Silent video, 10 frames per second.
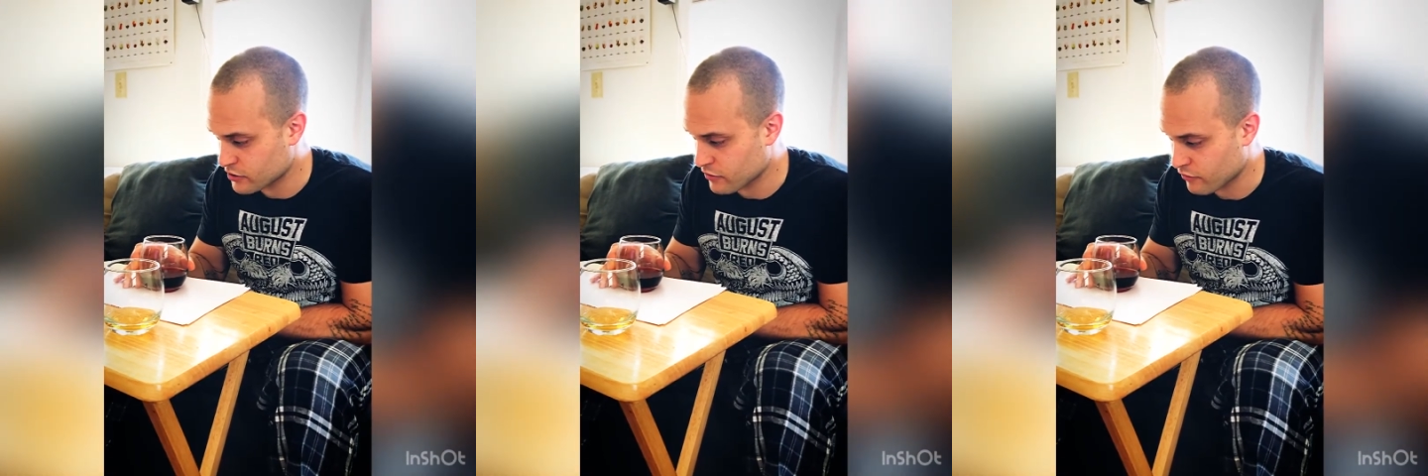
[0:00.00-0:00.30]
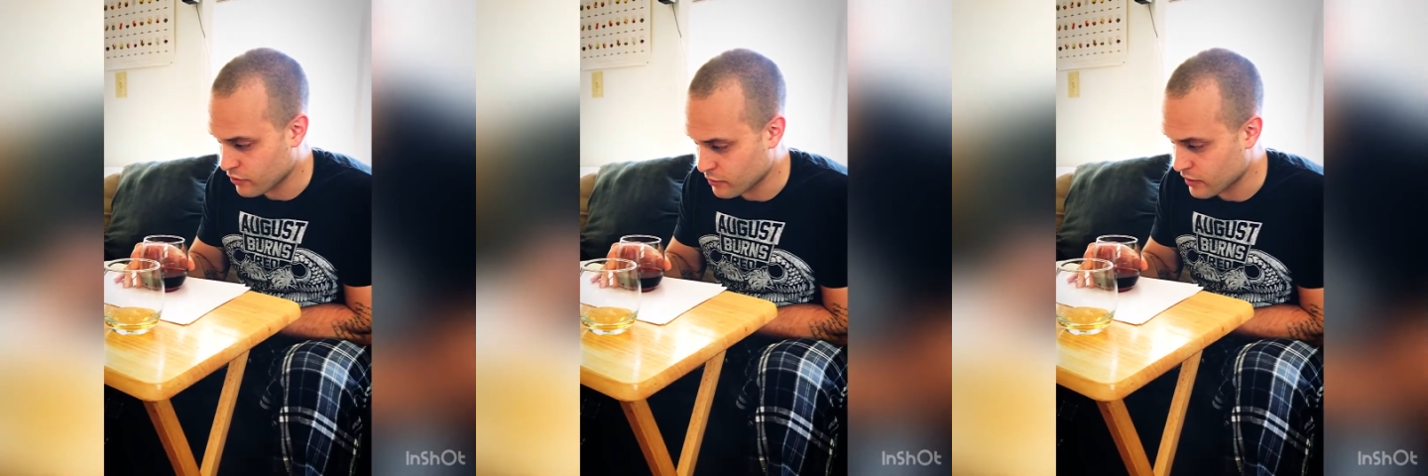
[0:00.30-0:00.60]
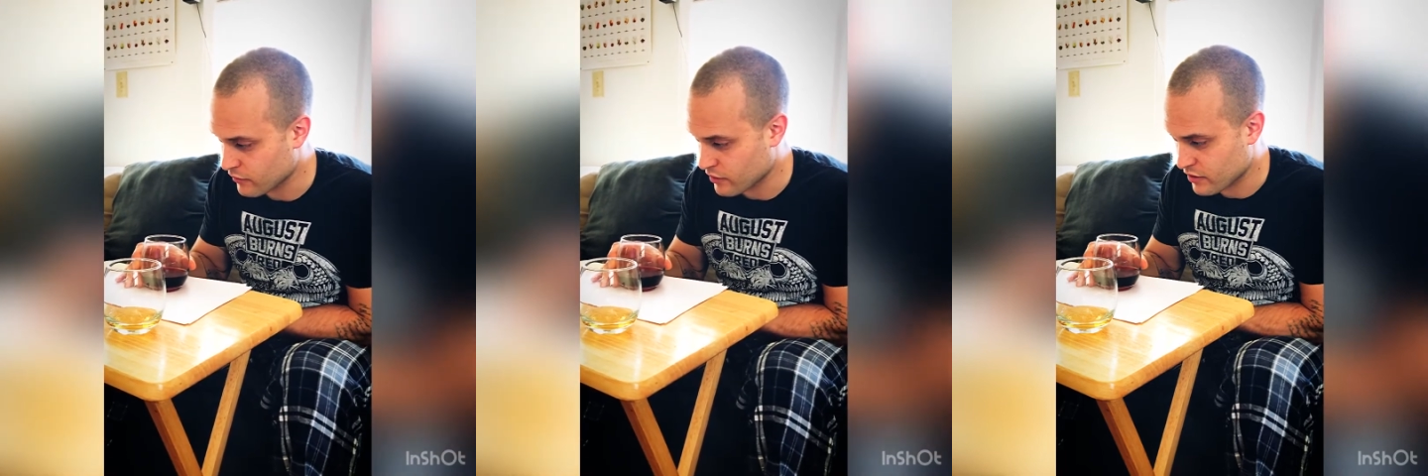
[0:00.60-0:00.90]
confirming
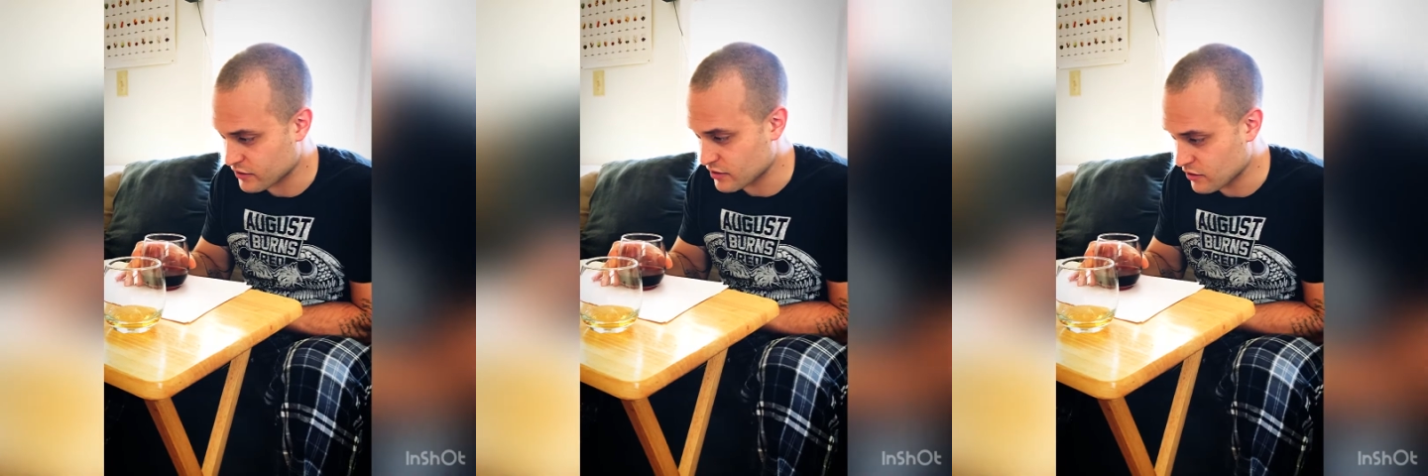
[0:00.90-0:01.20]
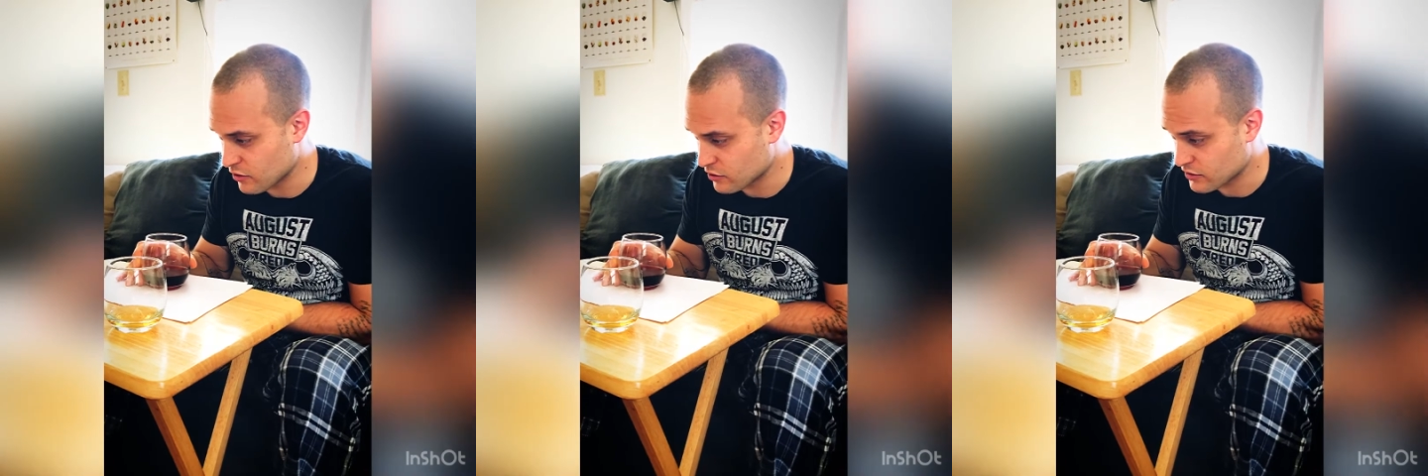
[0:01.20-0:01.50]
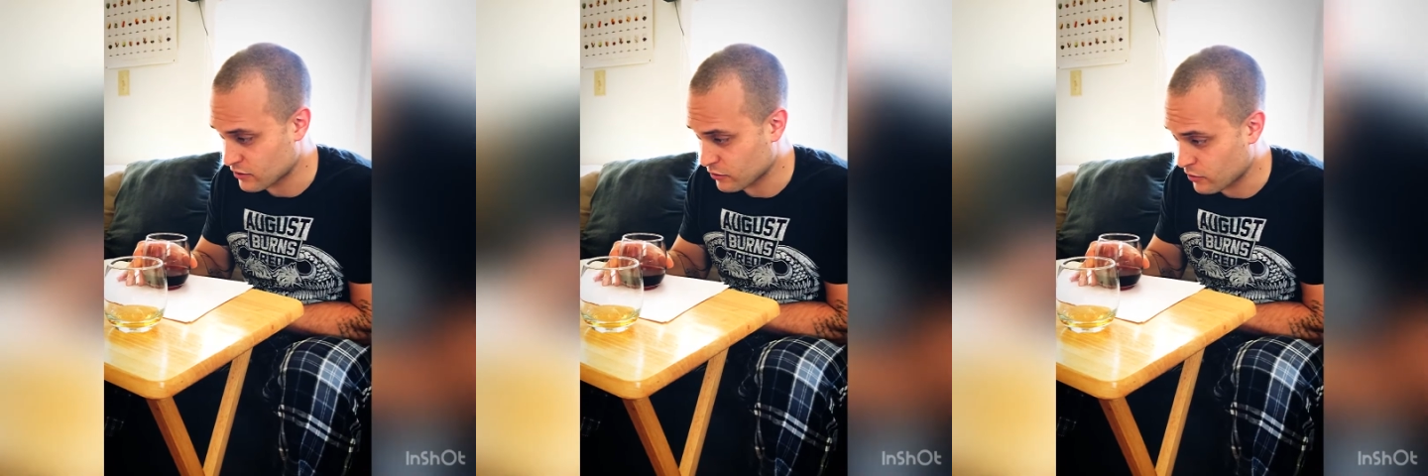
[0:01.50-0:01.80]
everything I said on those on
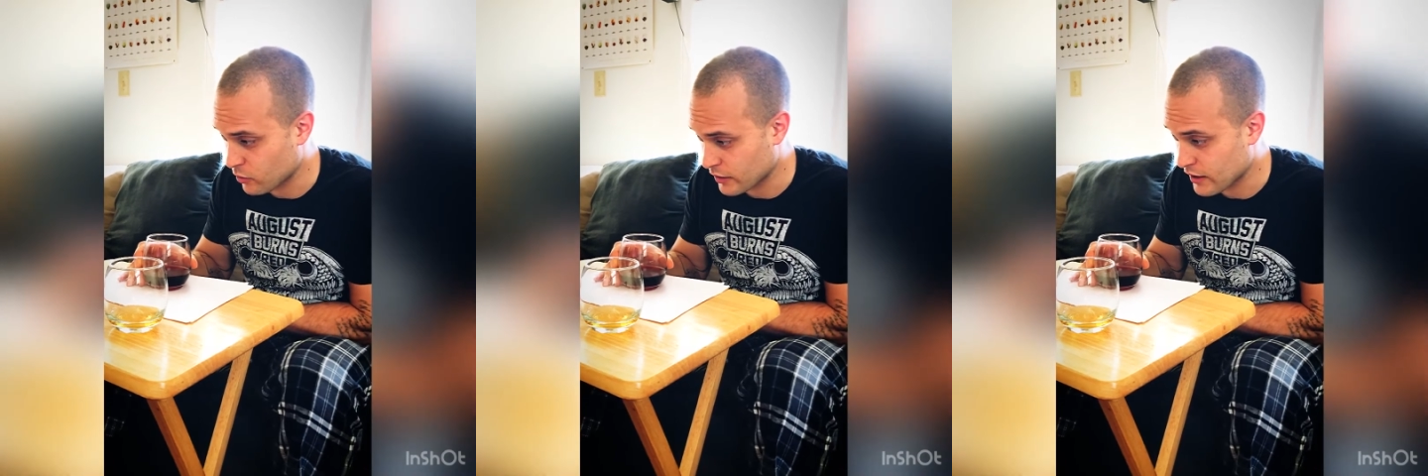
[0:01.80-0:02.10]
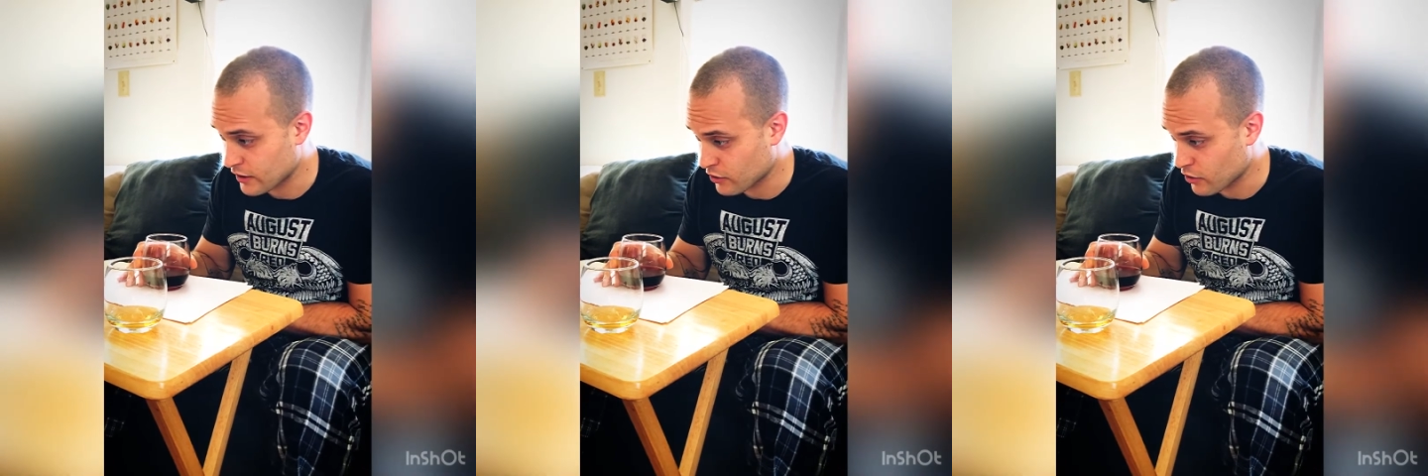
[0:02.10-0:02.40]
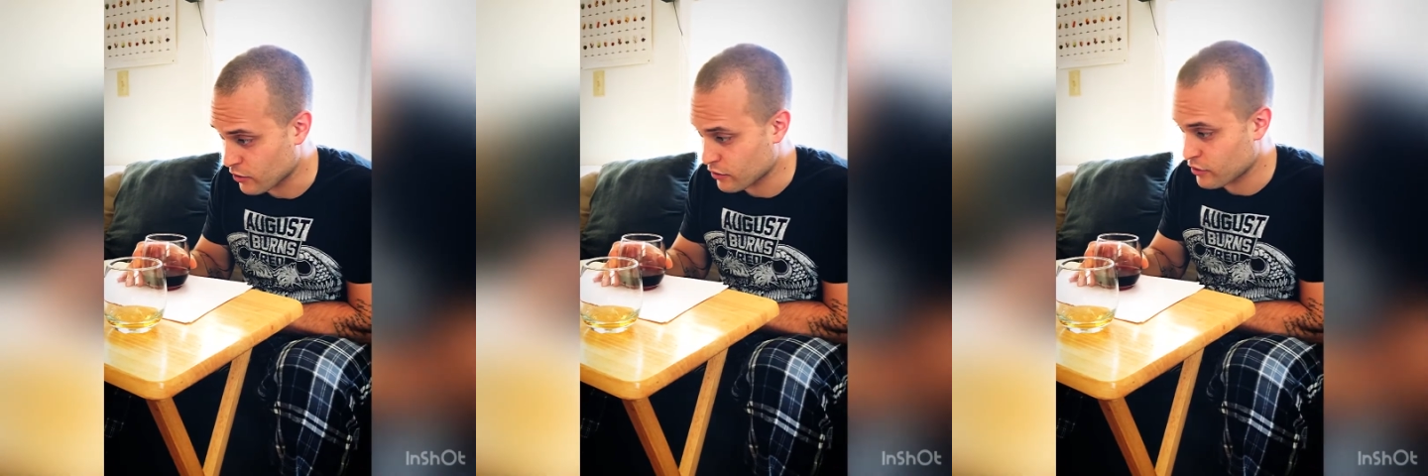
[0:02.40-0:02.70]
the organic earth.